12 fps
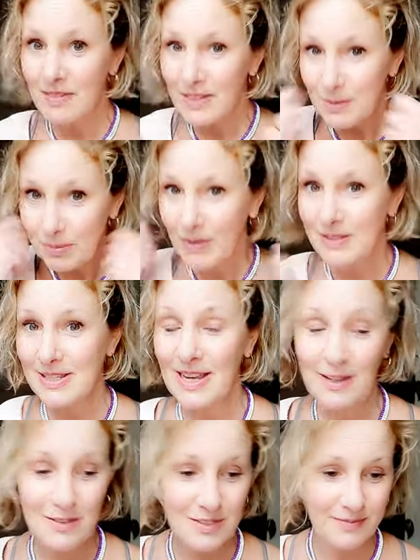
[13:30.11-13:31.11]
earplugs
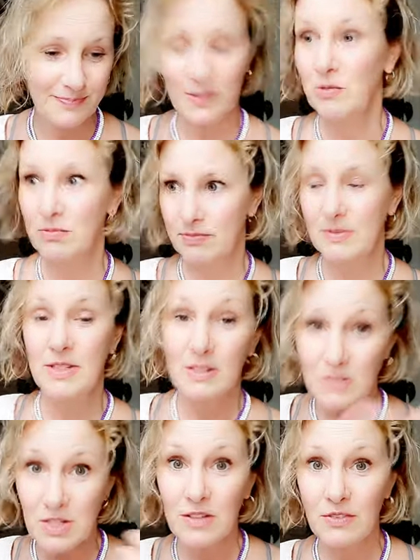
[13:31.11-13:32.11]
out, or
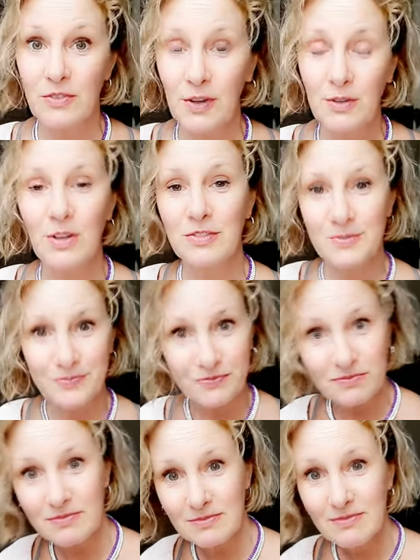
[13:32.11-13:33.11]
turn the phone off,
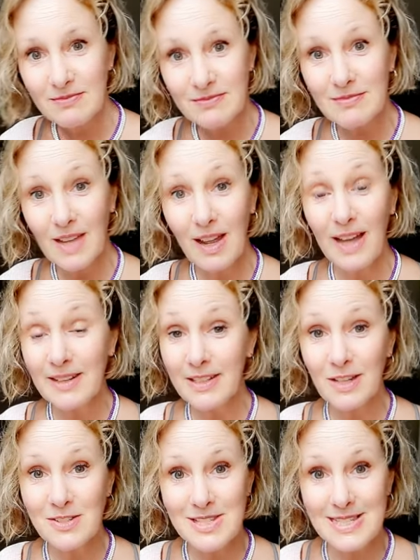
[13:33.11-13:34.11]
and I
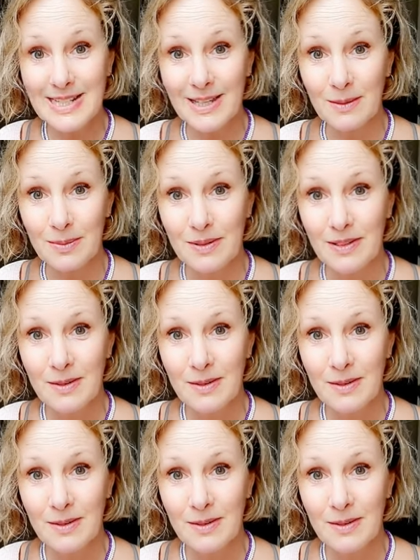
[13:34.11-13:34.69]
go to sleep.